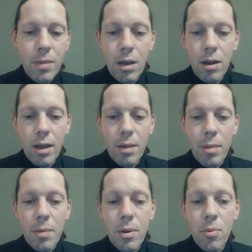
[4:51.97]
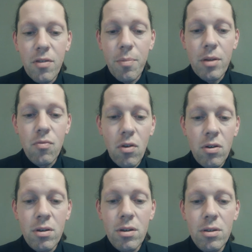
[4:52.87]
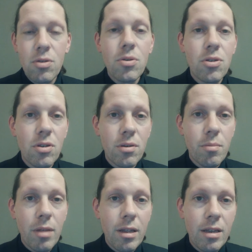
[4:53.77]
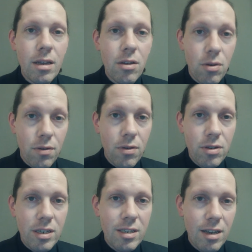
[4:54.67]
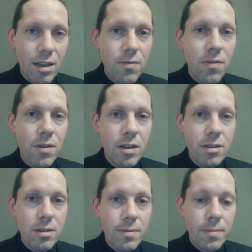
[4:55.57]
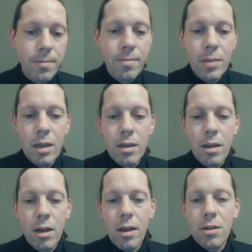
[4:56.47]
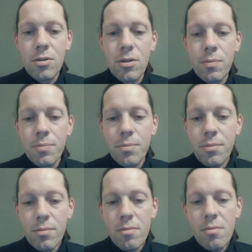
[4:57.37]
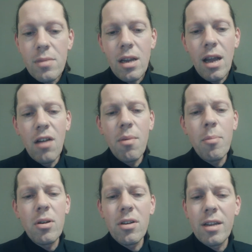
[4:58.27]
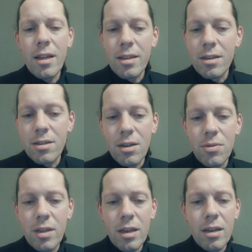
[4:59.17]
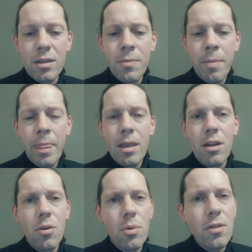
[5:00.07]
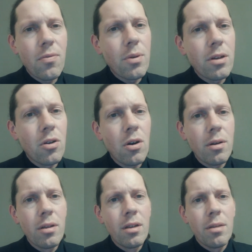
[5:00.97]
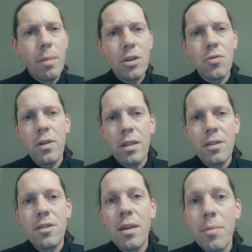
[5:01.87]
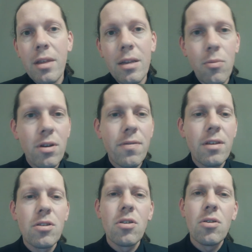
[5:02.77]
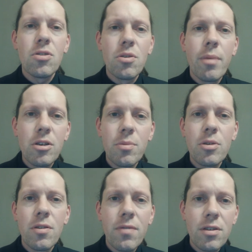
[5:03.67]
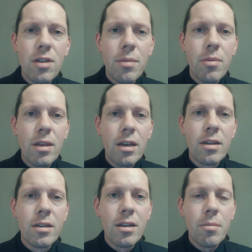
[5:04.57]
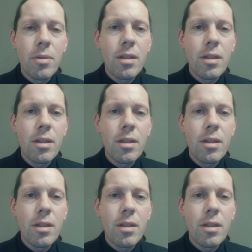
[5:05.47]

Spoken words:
Okay, maybe we've been wrong to assume that the universe is infinite. Okay, so I remember looking at this and I was thinking, what if we're not measuring the same thing? What if these are not two measurements of the same thing, but